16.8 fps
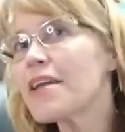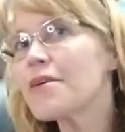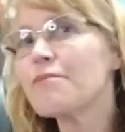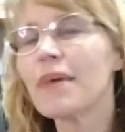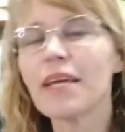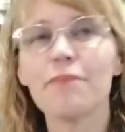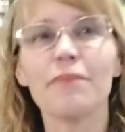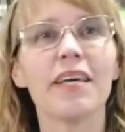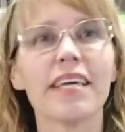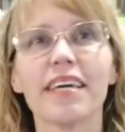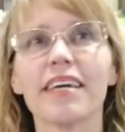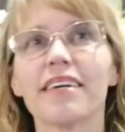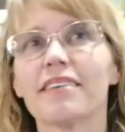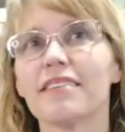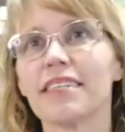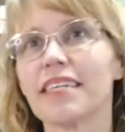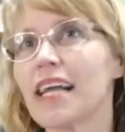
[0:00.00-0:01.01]
of made me
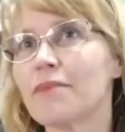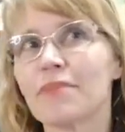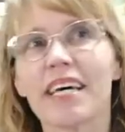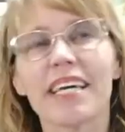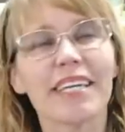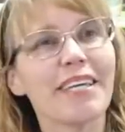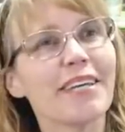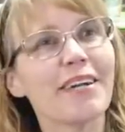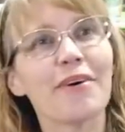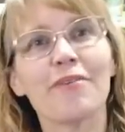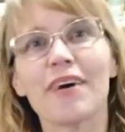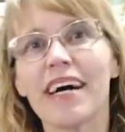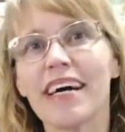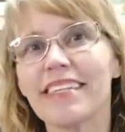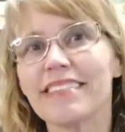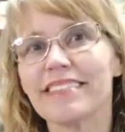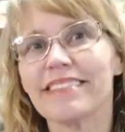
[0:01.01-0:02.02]
giggle. And I'm like, you know
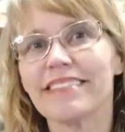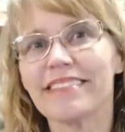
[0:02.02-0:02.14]
what?